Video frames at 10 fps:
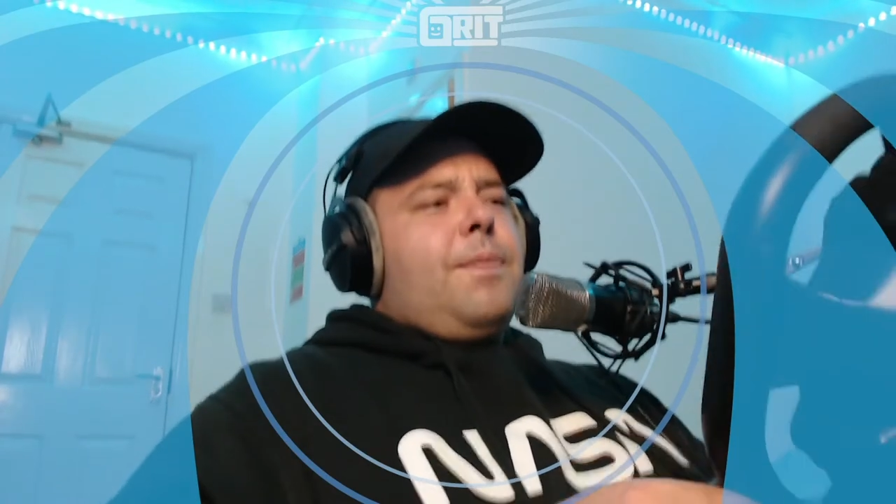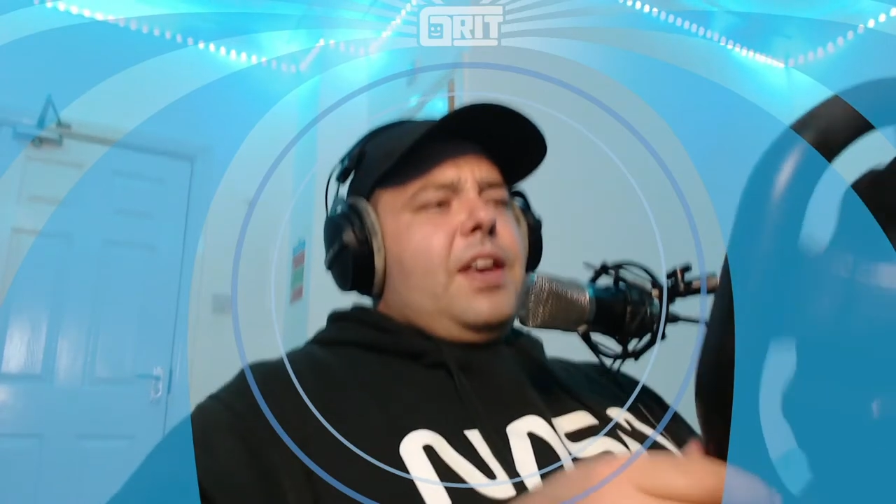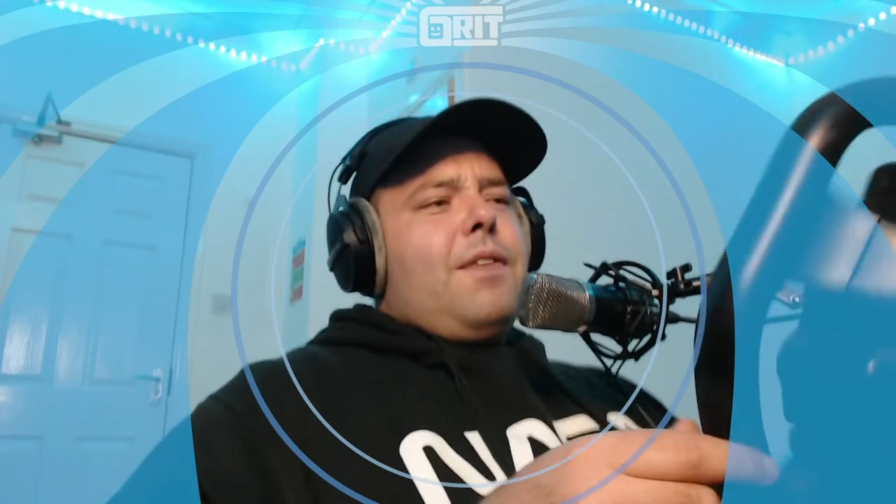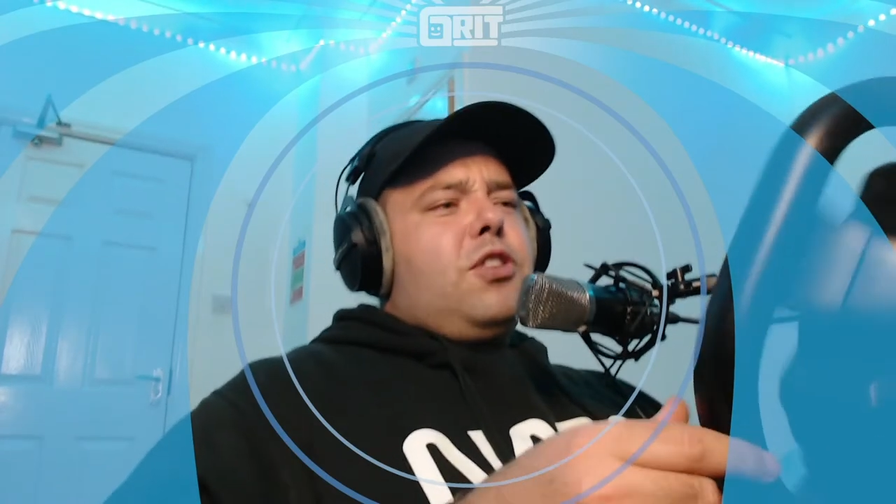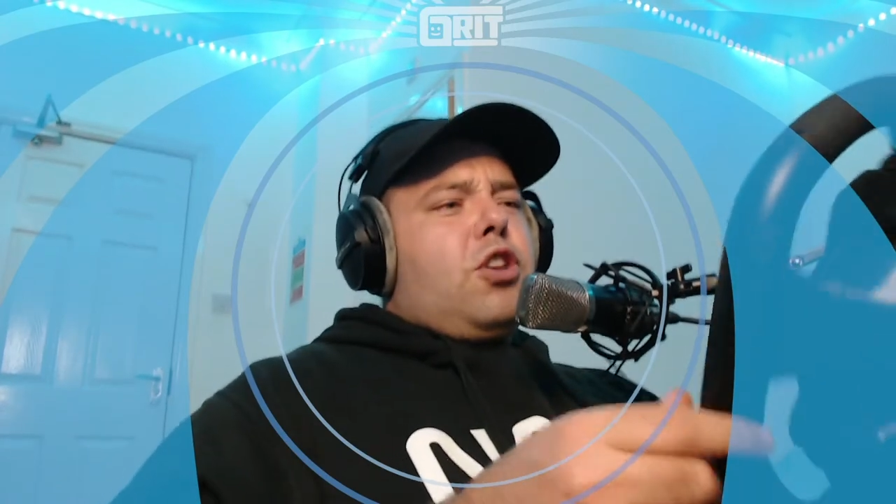
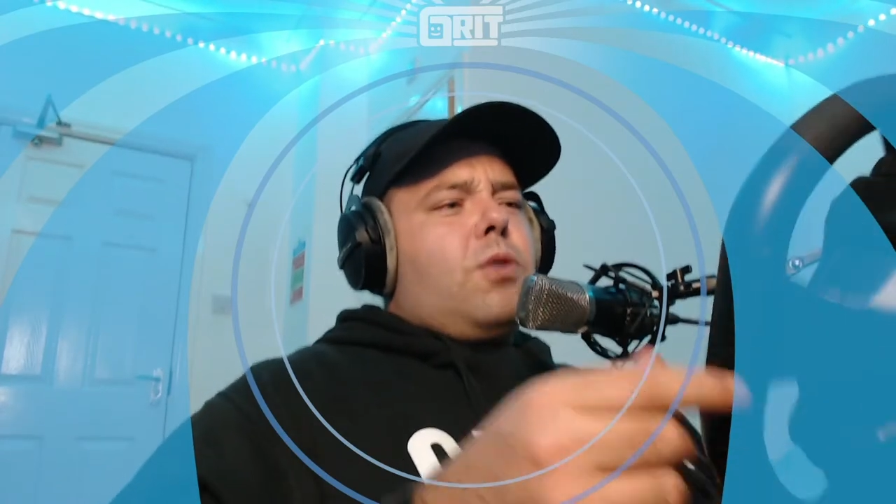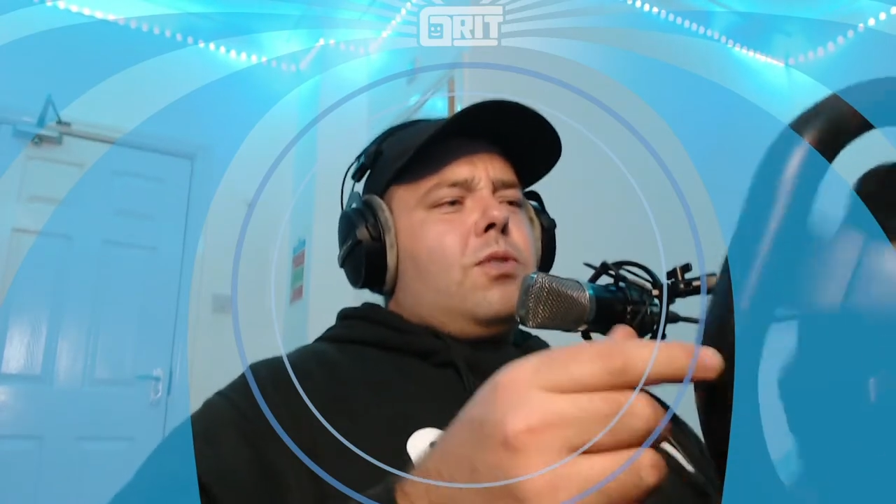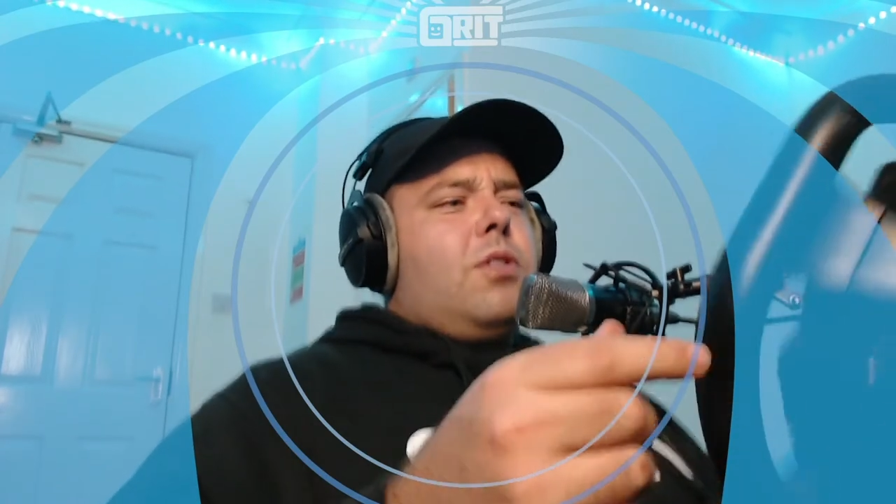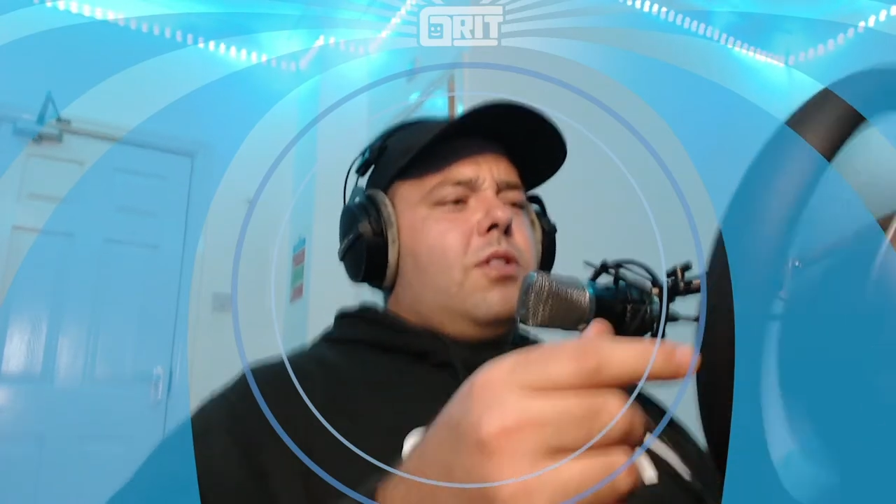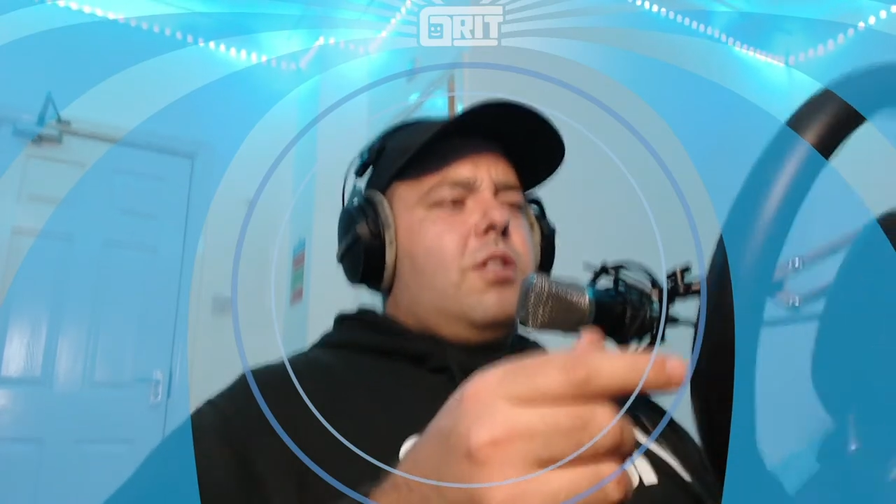Even
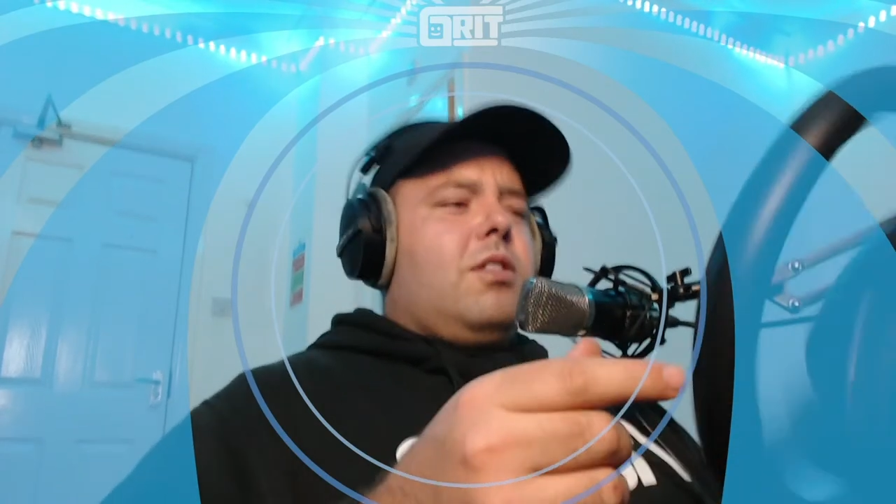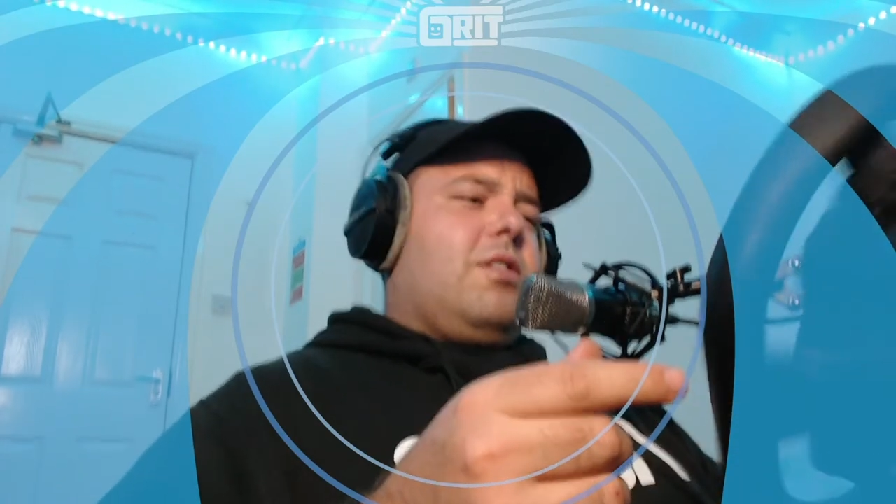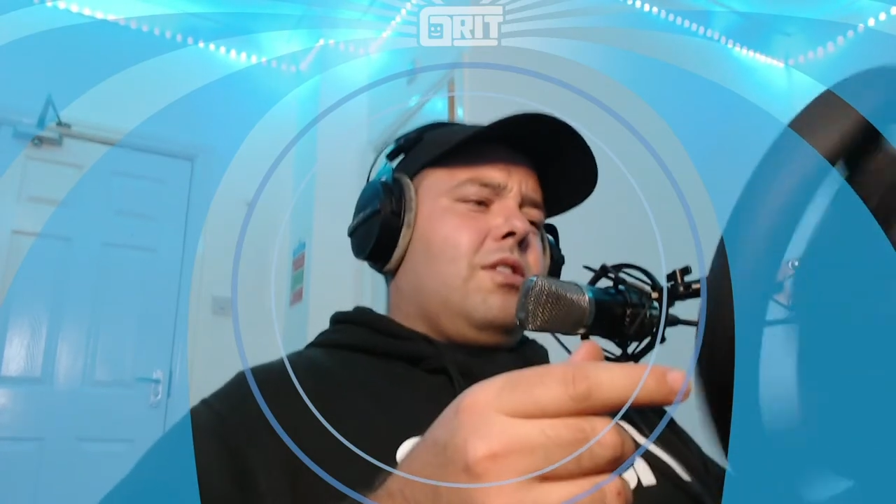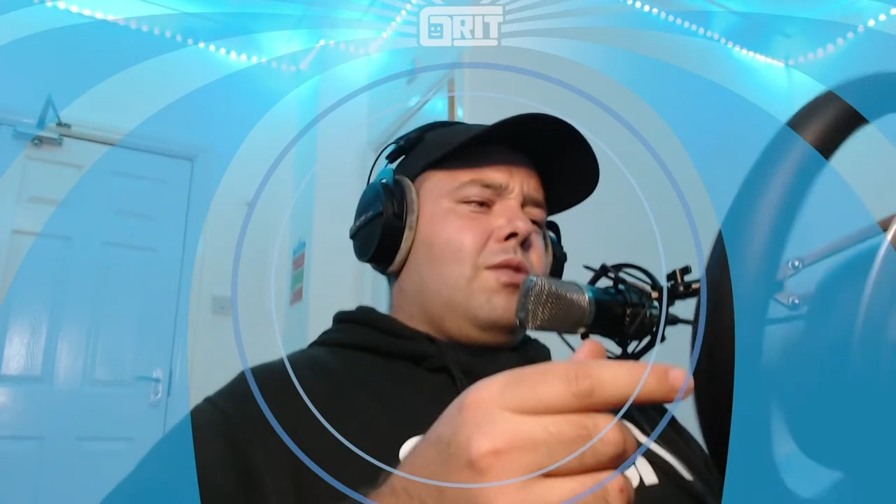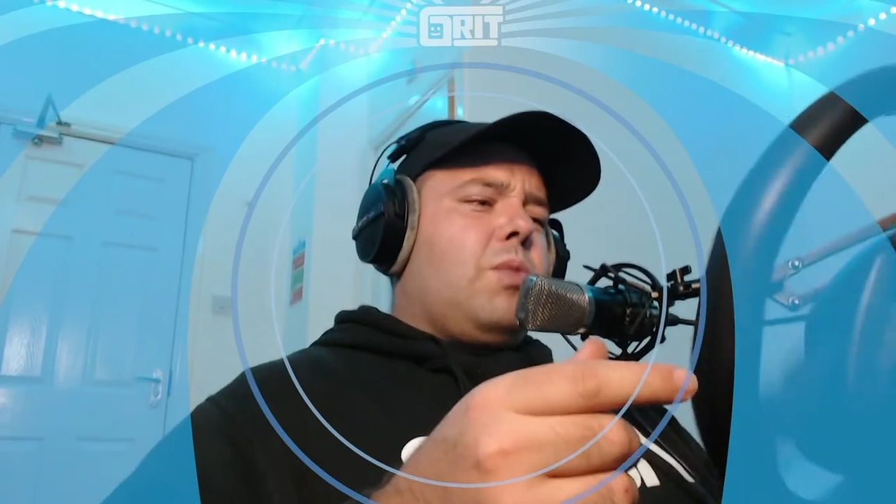though
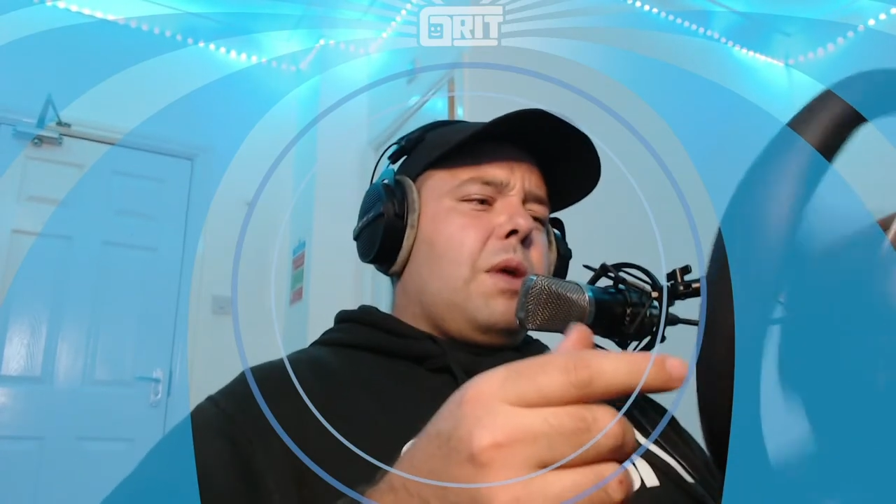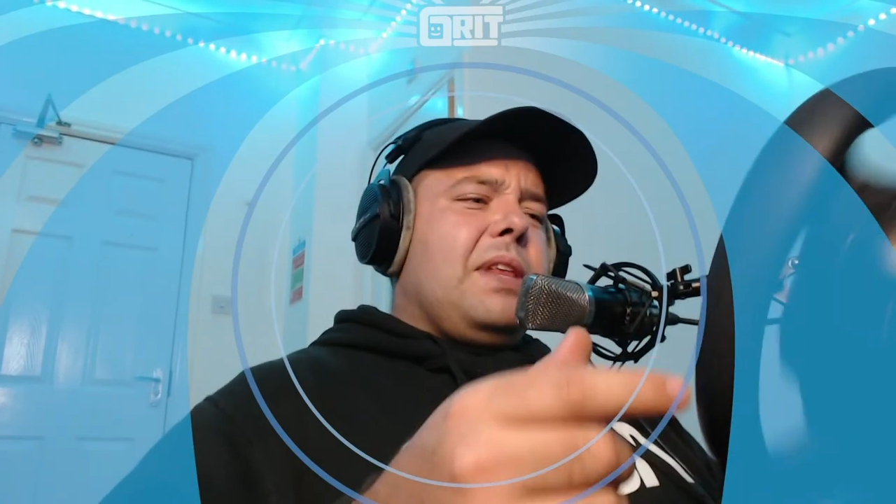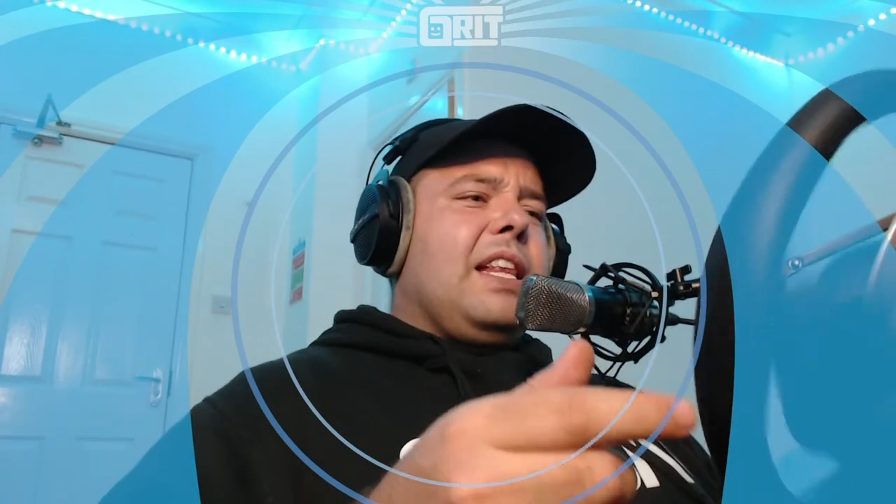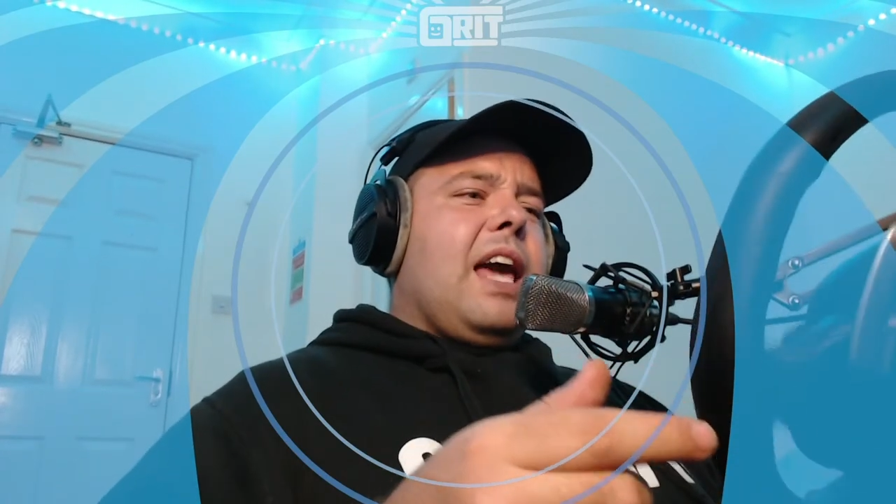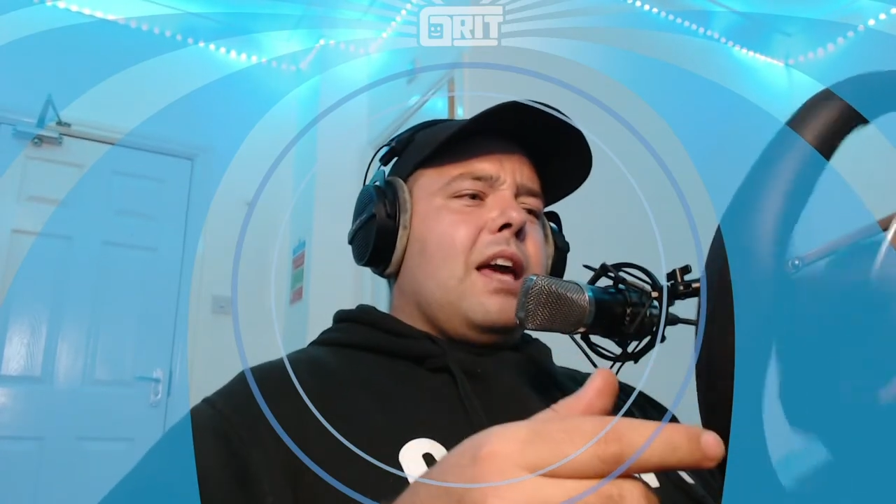when I'm in
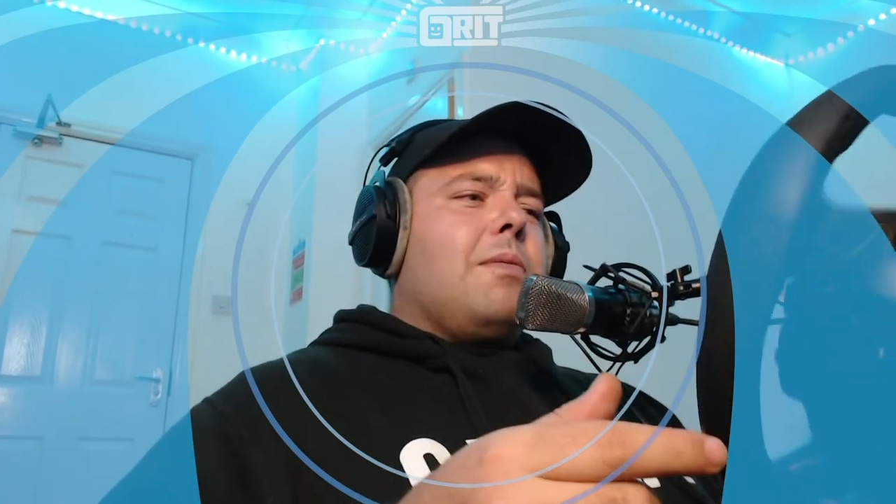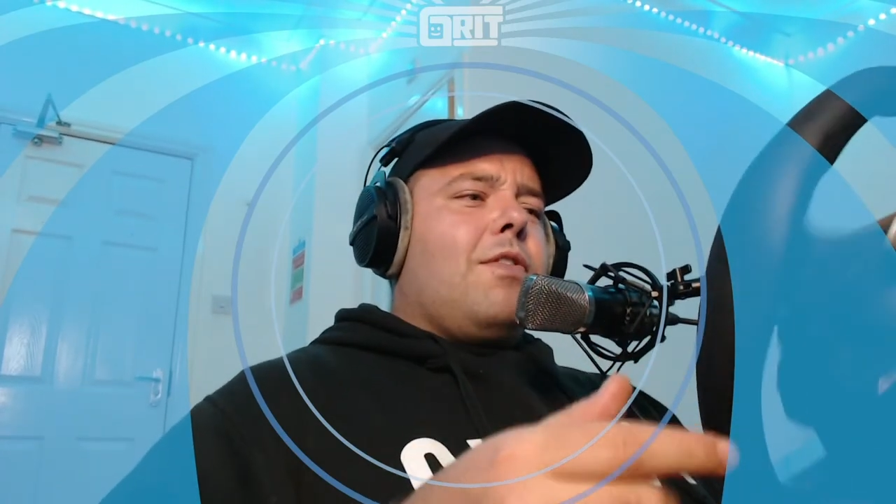the game,